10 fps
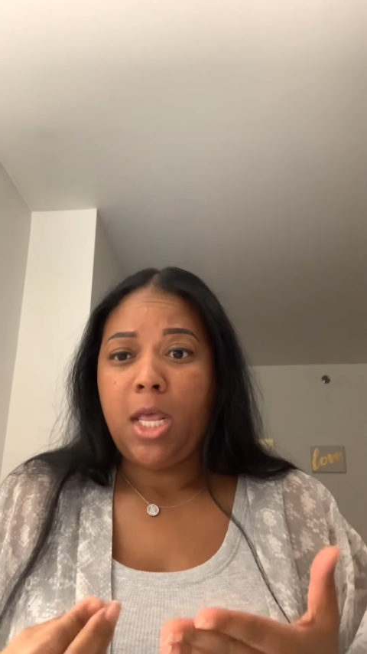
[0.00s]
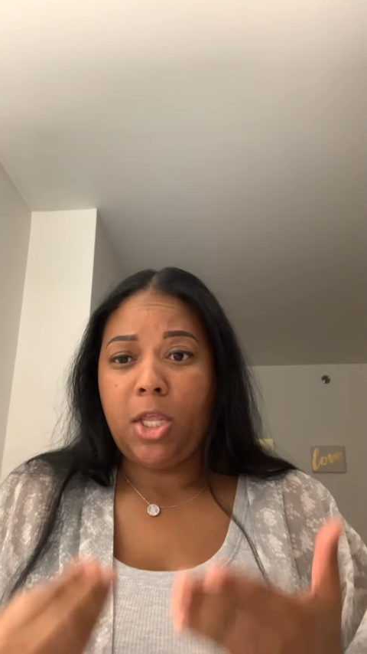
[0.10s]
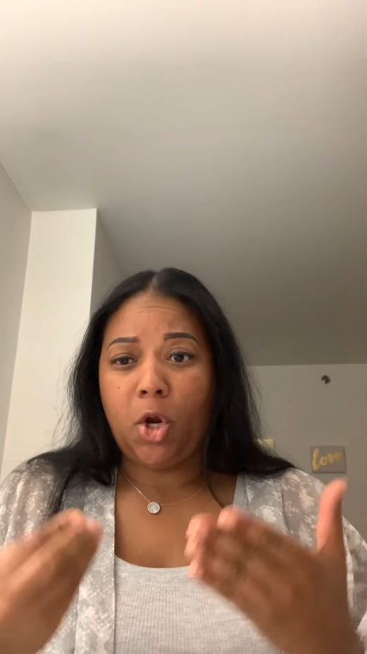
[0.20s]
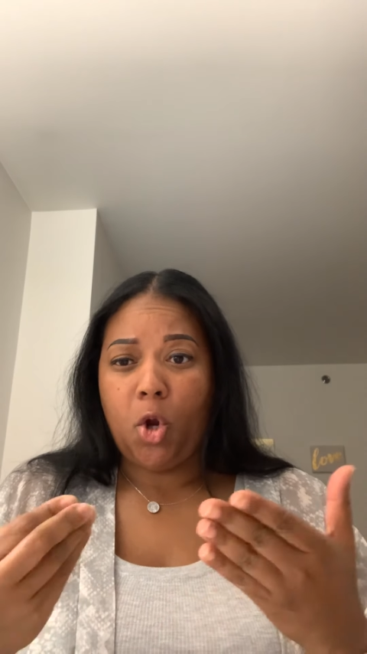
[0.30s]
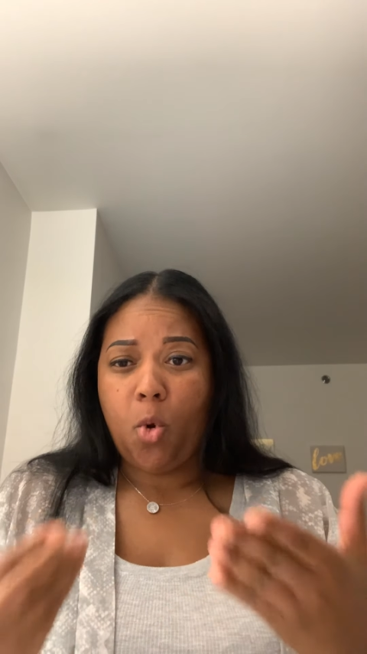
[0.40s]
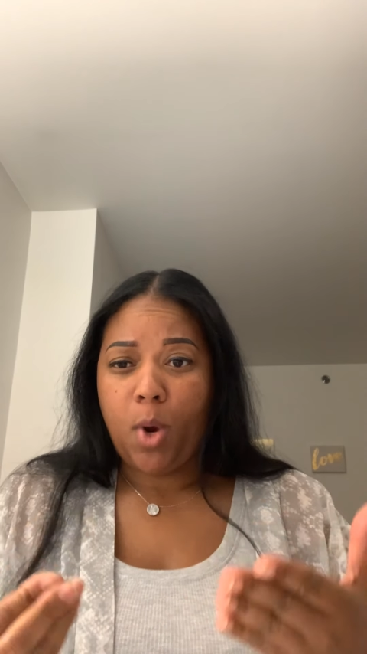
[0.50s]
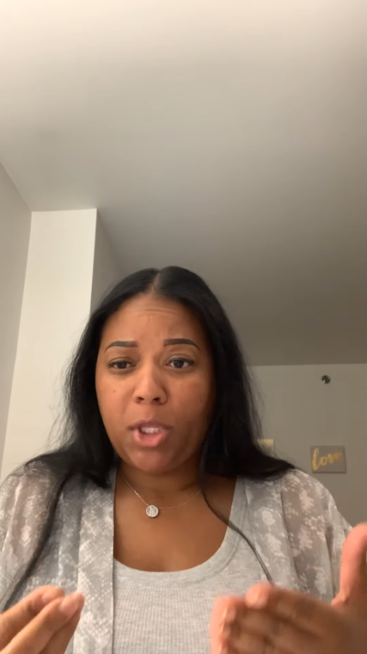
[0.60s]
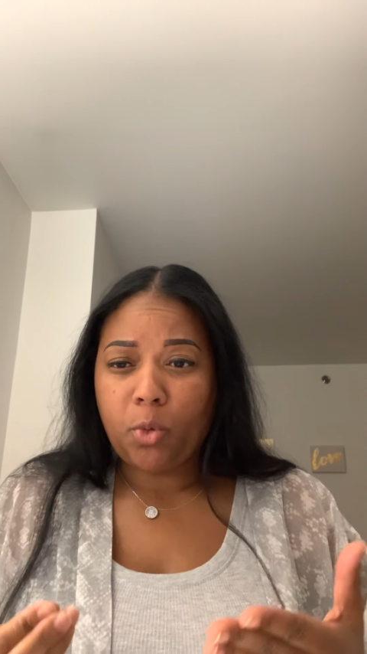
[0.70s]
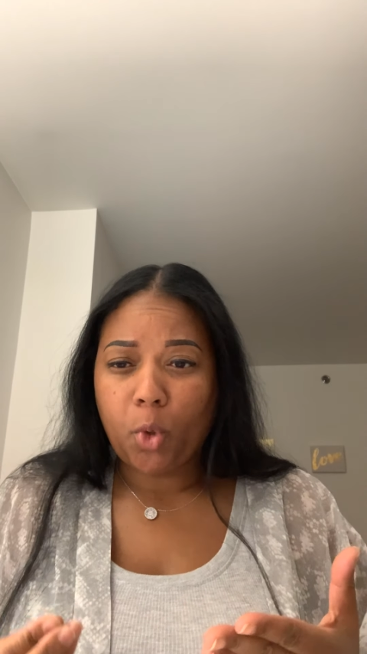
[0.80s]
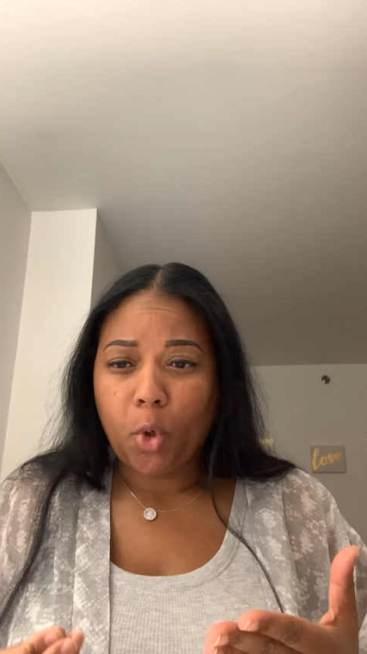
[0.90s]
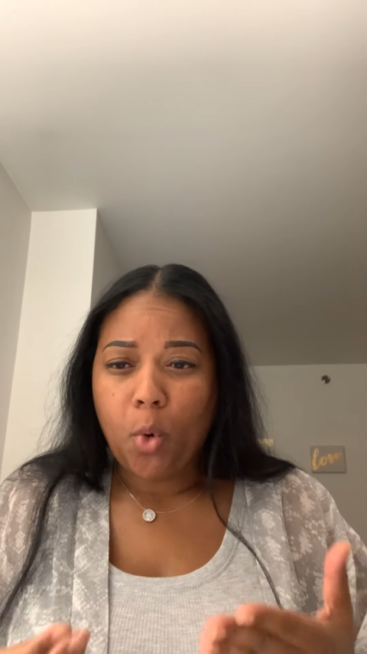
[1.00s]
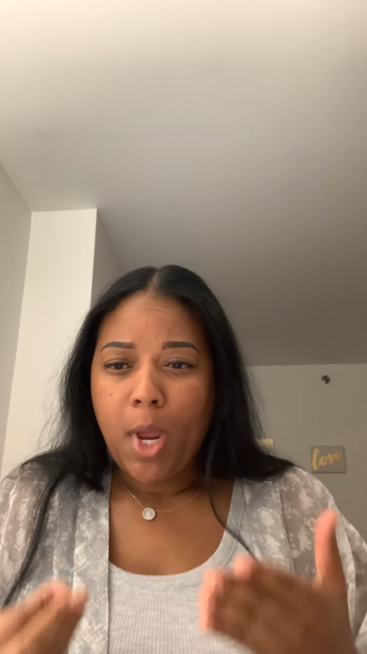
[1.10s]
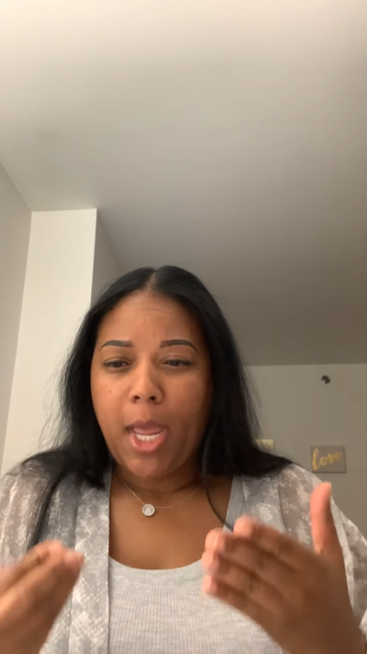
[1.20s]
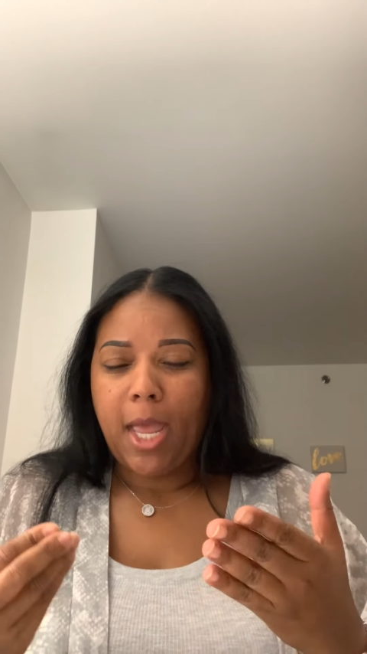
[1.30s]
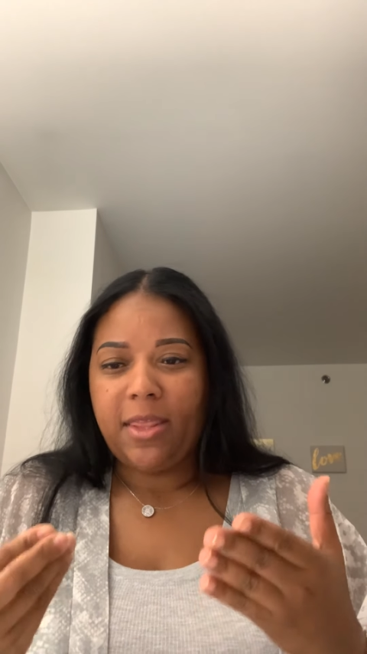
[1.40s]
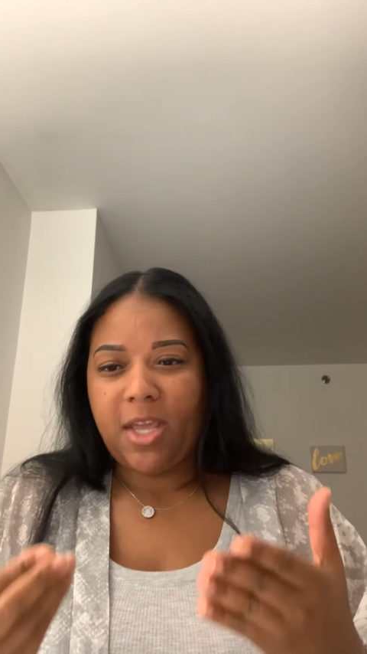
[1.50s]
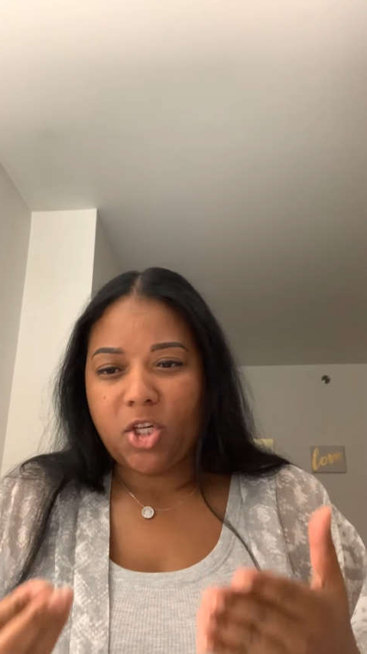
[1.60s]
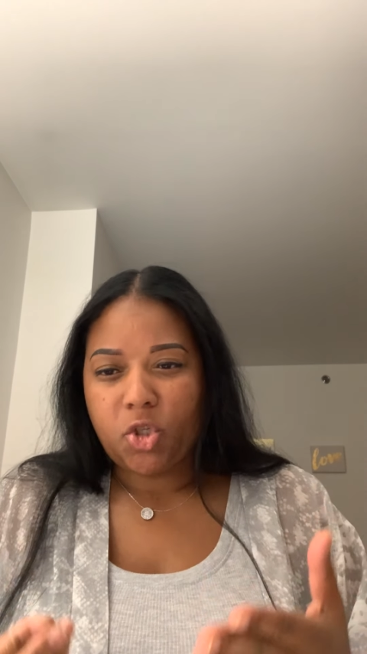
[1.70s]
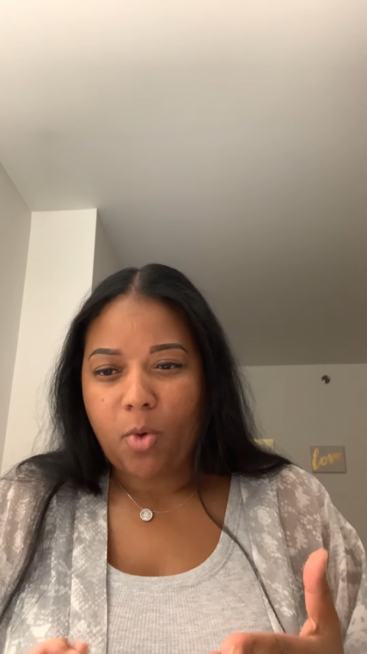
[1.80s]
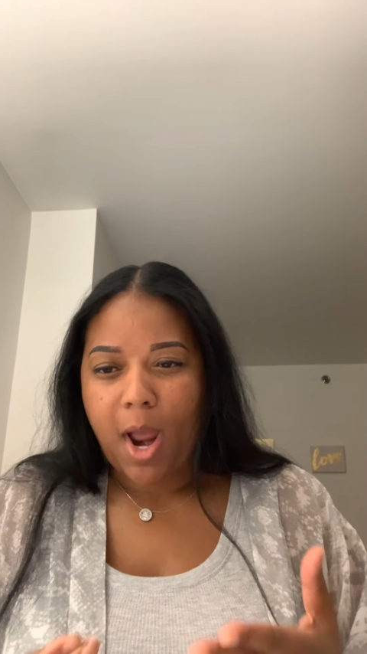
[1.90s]
they're going through and they're
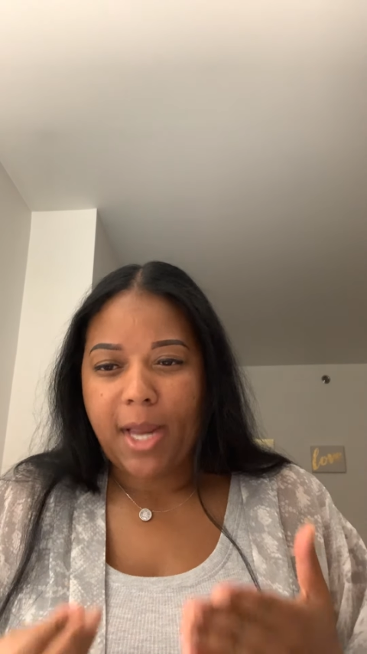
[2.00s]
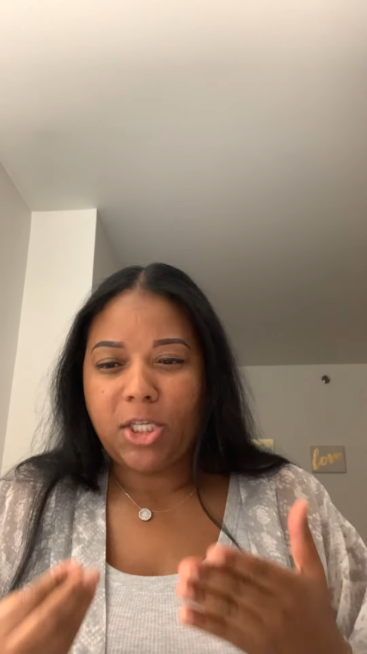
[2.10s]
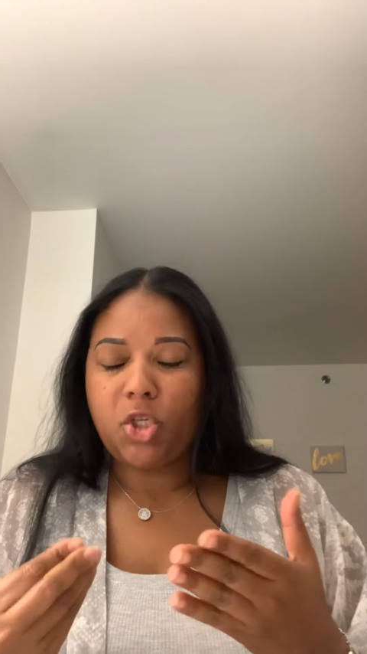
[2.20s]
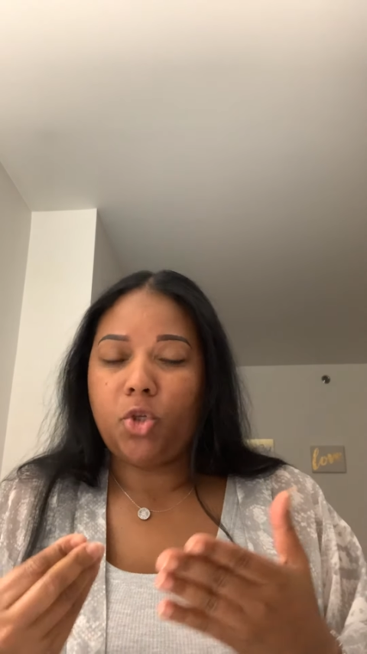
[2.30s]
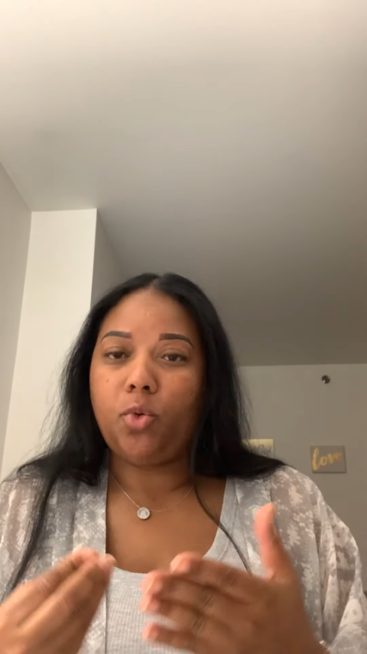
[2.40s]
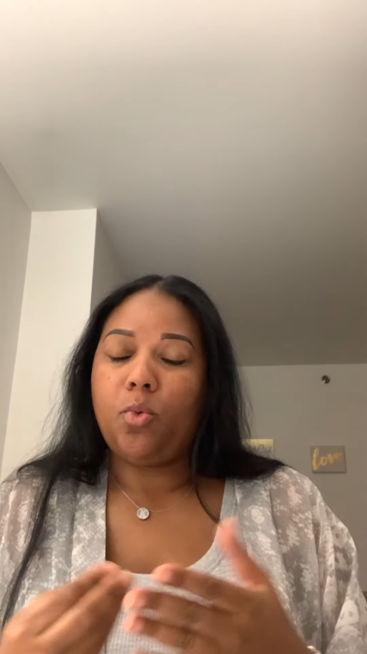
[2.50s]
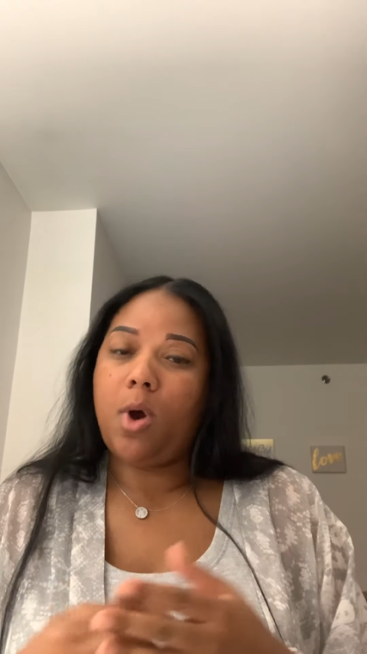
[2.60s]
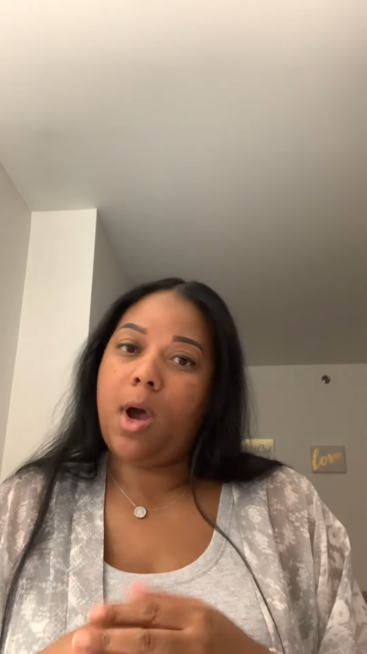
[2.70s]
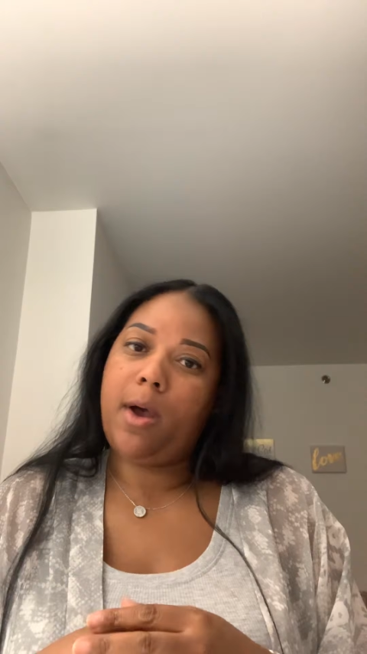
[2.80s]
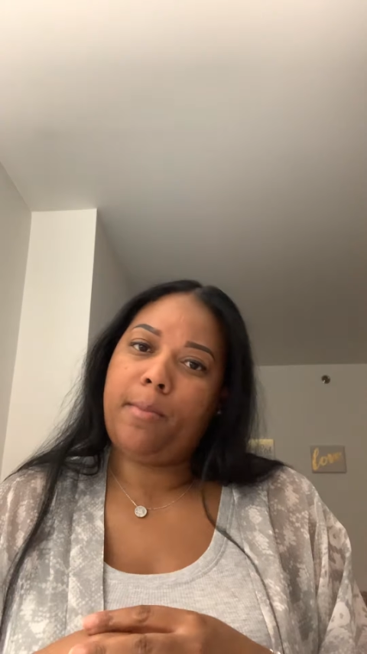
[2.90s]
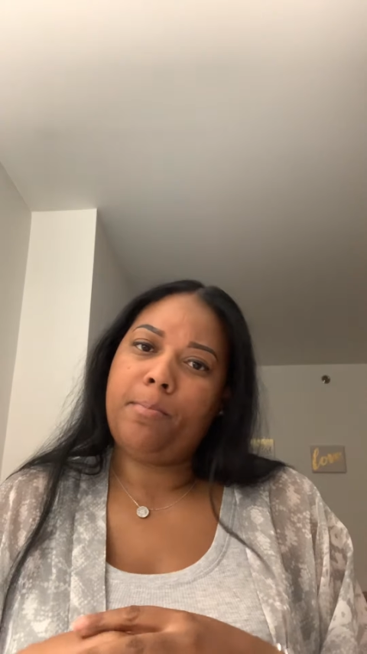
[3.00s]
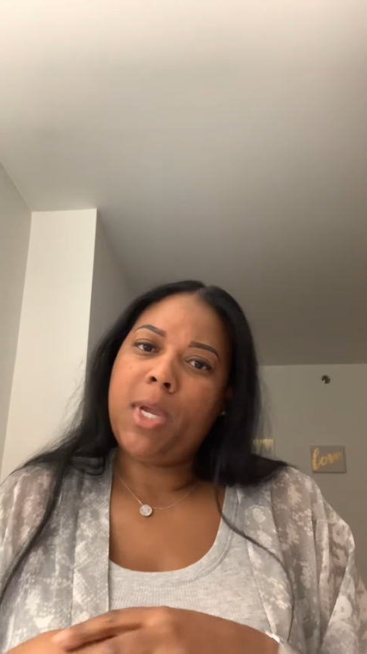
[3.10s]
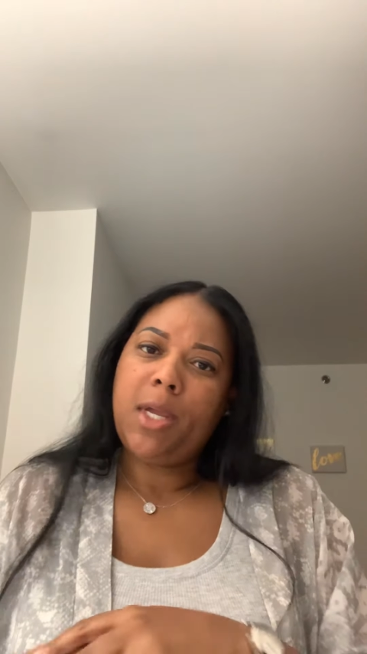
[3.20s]
trying to um